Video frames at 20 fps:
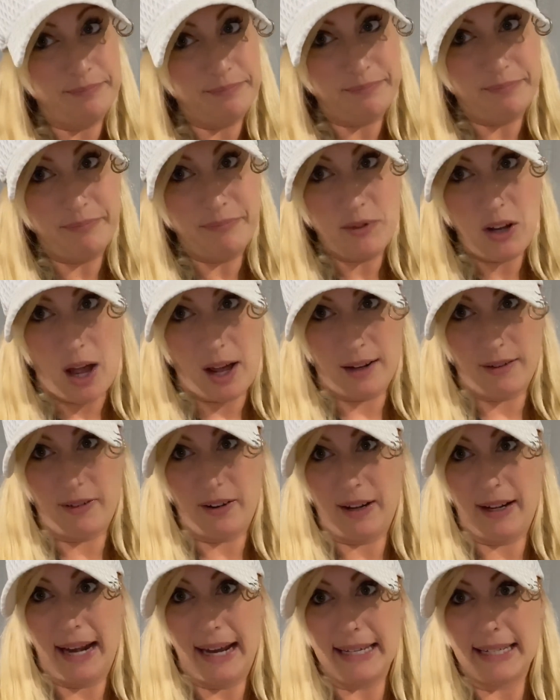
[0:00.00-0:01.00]
not a
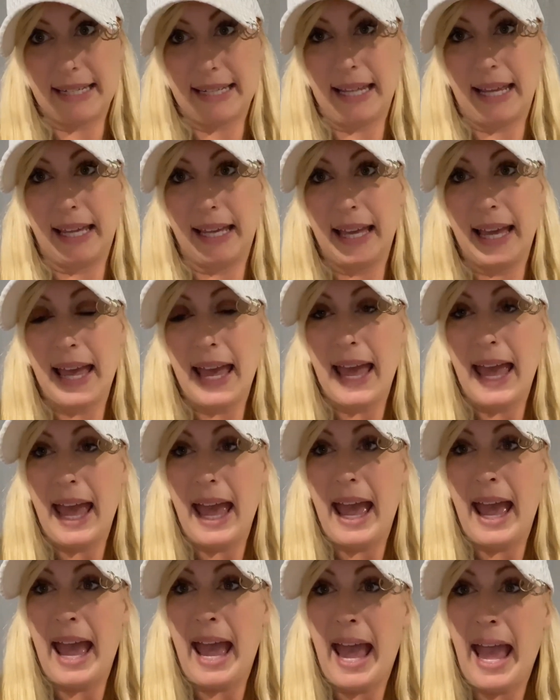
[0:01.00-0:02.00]
very nice thing.
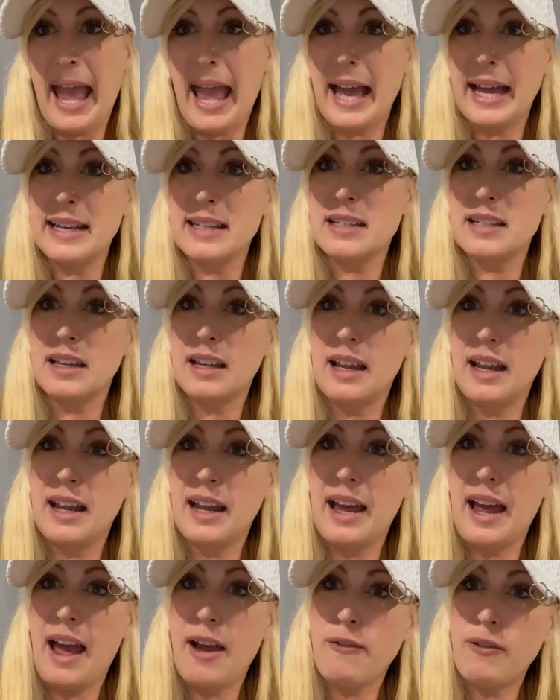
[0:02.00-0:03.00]
And
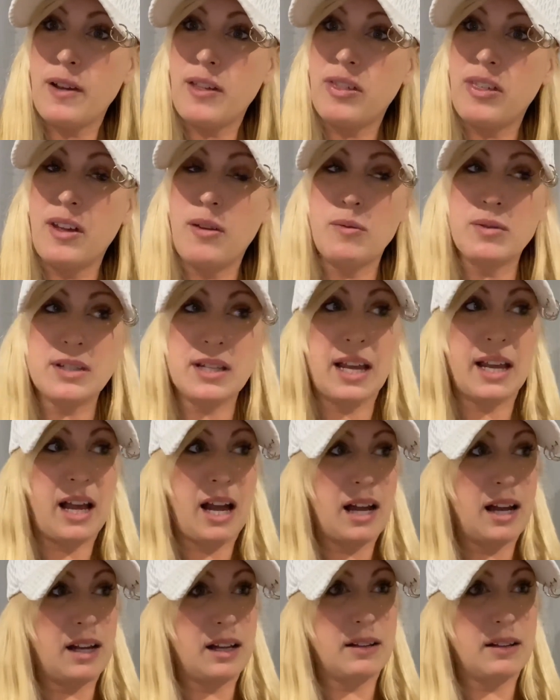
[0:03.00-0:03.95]
everything was like